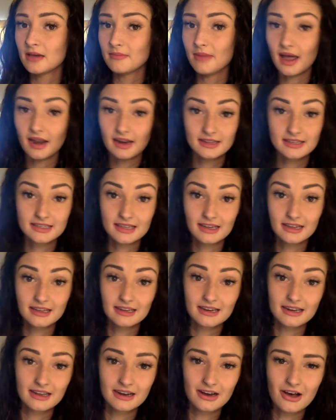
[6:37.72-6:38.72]
medicine
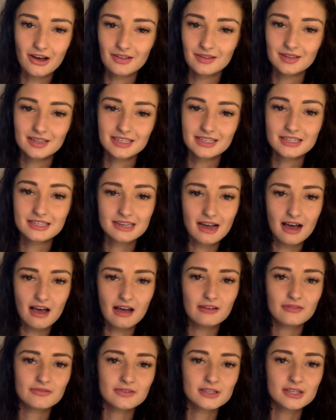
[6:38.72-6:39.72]
and all this
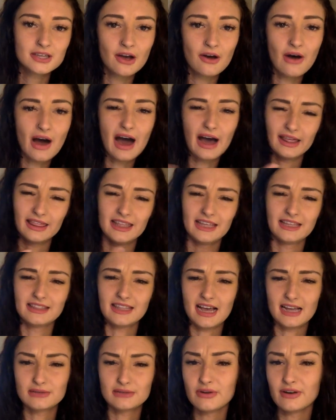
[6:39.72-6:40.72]
stuff, so I think
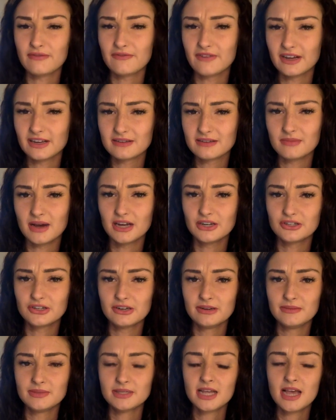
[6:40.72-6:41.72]
that's what affects my
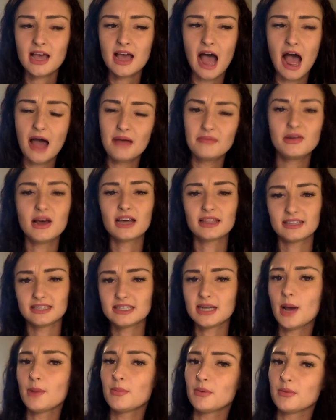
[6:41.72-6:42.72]
dreams. I'm not
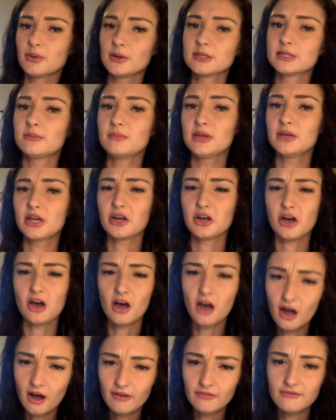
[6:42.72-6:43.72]
that type of person to be like,
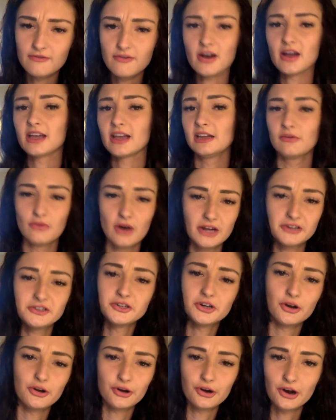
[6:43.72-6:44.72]
oh, fucking
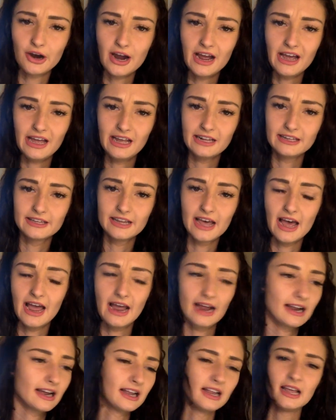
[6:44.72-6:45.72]
retrograde,
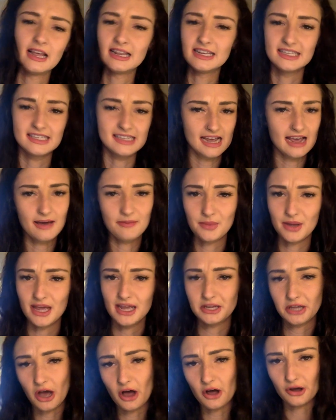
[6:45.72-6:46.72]
like, damn
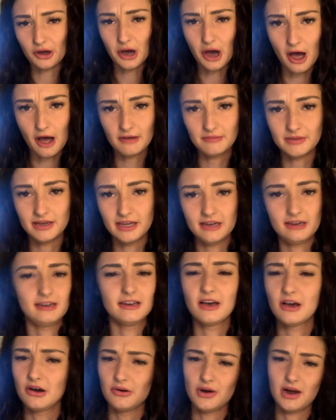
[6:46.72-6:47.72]
it, y'all got me.
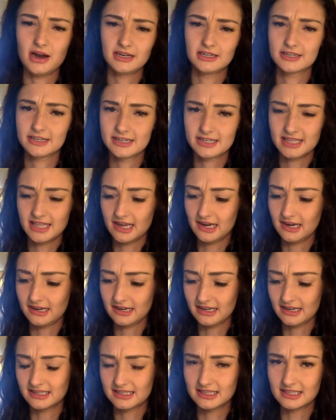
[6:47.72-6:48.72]
No, I just think
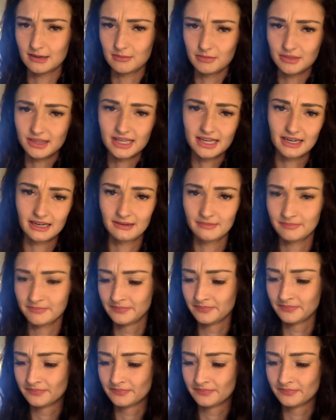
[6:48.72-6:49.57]
it's something